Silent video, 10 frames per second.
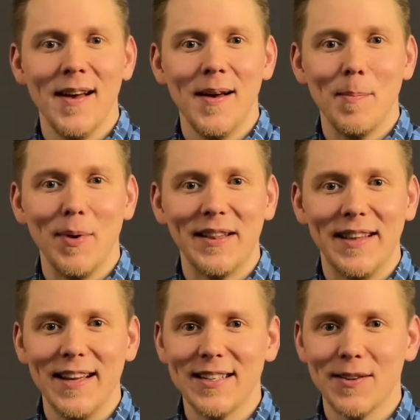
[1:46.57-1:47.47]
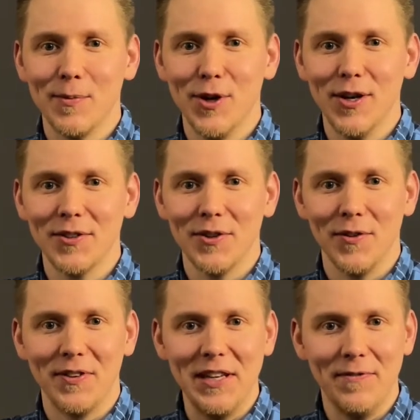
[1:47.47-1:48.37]
But there is a world
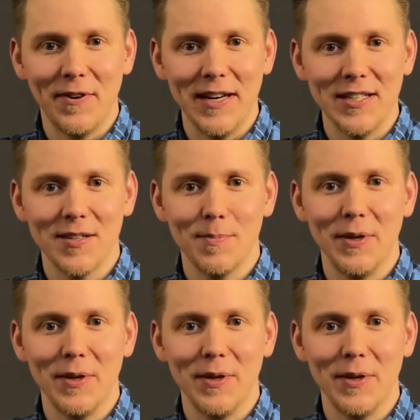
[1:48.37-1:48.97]
of difference